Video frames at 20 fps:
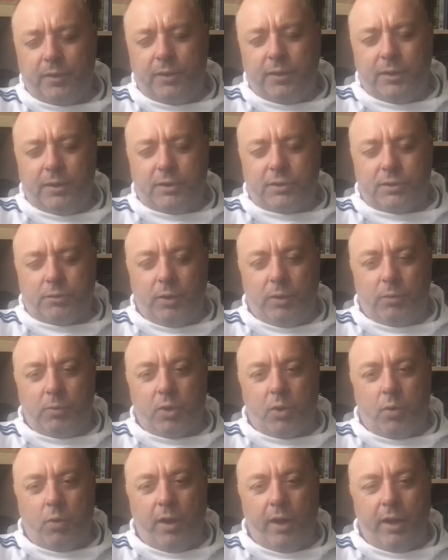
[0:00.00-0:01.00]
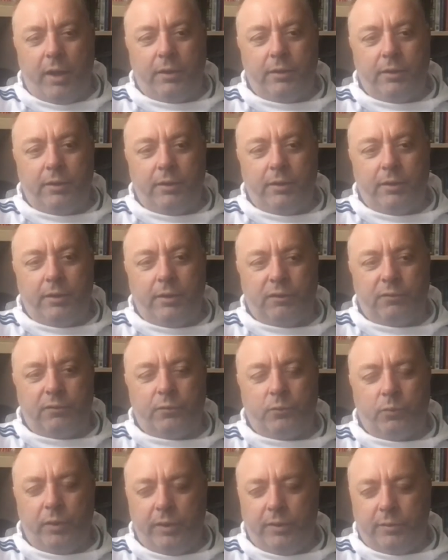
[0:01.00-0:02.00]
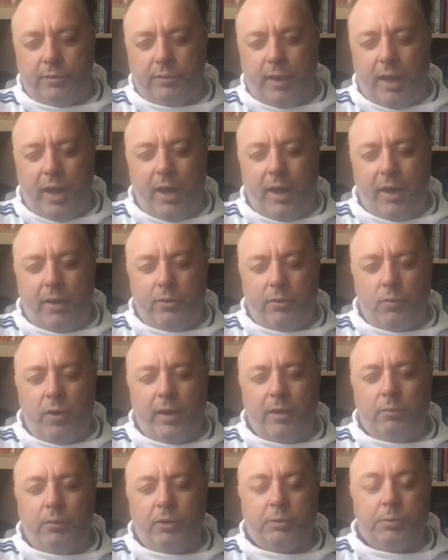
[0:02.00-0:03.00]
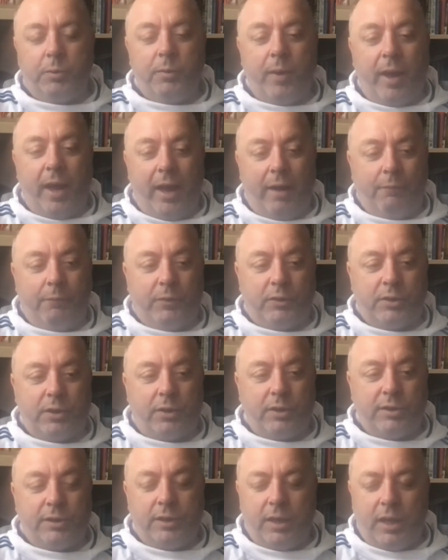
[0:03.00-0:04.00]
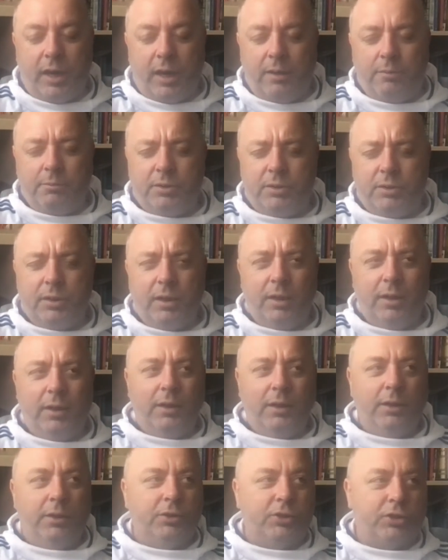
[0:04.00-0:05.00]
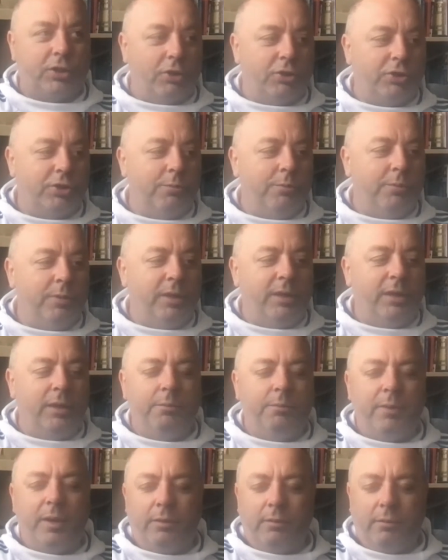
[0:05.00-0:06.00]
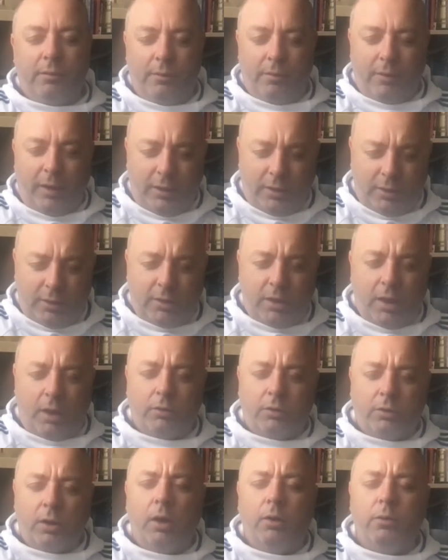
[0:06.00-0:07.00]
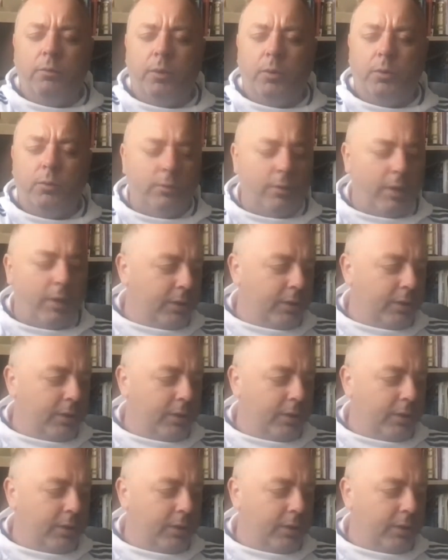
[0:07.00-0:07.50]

So we were quite innovative with the way in which we were advertising games. Social media meant that they could go global.